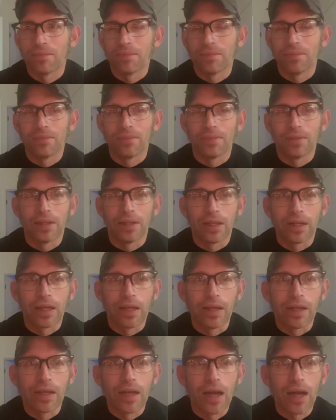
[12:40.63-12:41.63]

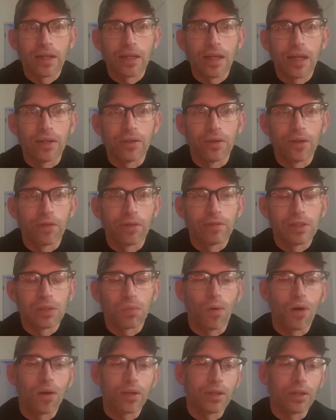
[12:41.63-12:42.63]
you kind of get nervous
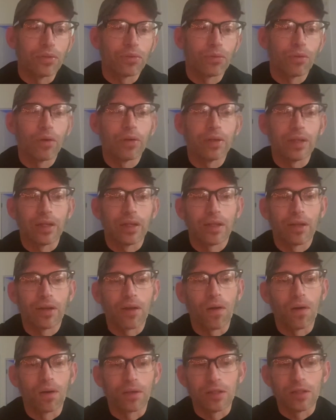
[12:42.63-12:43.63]
walking through it. You think
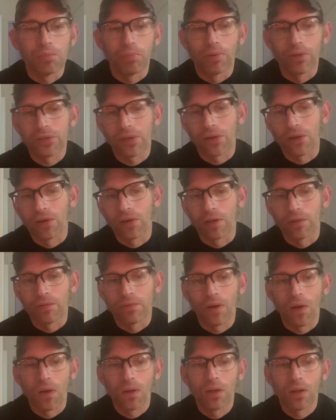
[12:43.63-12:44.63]
all these books are going to
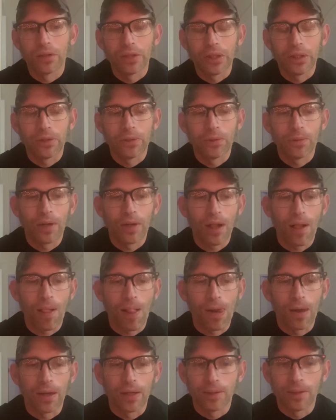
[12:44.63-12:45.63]
fall on you.
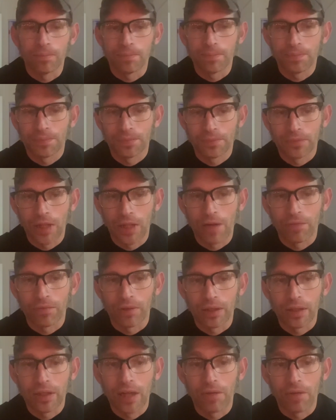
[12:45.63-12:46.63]

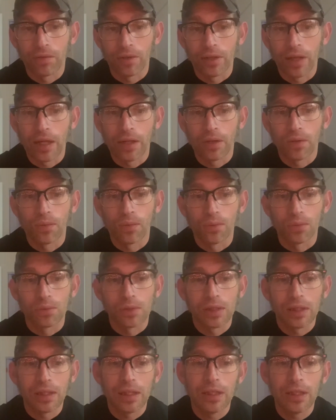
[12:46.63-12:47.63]
Definitely a cool
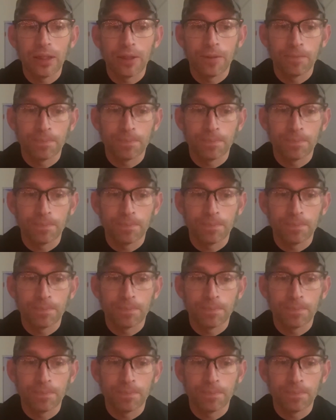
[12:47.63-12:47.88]
scene.